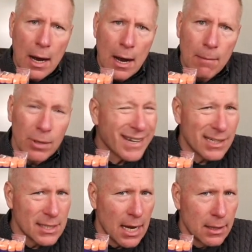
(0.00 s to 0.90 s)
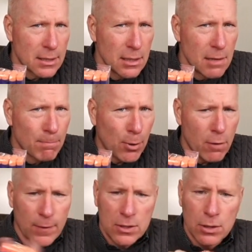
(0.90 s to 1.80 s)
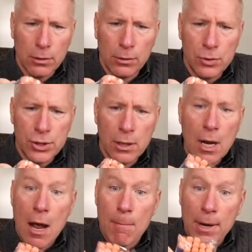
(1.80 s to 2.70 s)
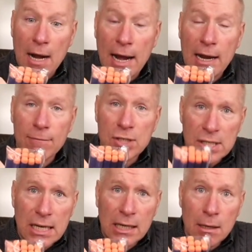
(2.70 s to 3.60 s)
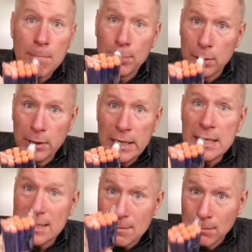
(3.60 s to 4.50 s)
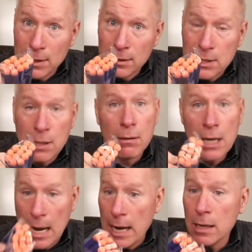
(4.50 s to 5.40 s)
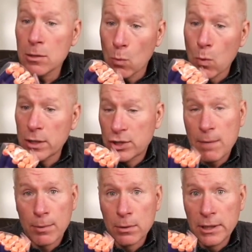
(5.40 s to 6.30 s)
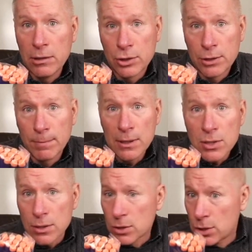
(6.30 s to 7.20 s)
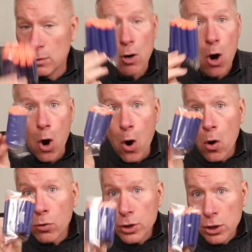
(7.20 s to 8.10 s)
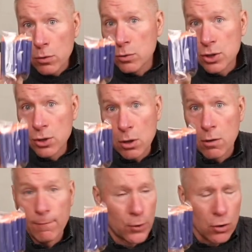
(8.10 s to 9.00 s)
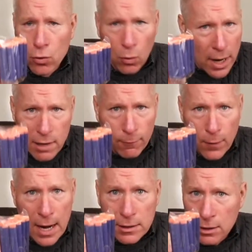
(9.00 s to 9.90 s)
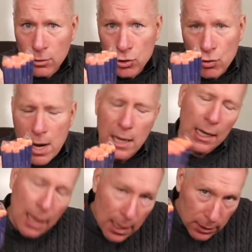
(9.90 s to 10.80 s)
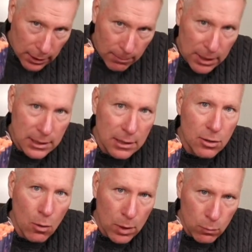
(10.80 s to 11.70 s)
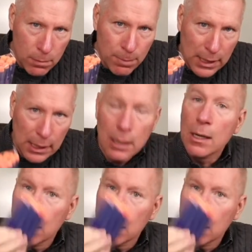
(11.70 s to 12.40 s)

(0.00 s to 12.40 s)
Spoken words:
Like I said, it's an imperfect solution, but I have seen police, military, and One Shepherd Leadership Institute all use Nerf to great effect in their training, limited though it would be.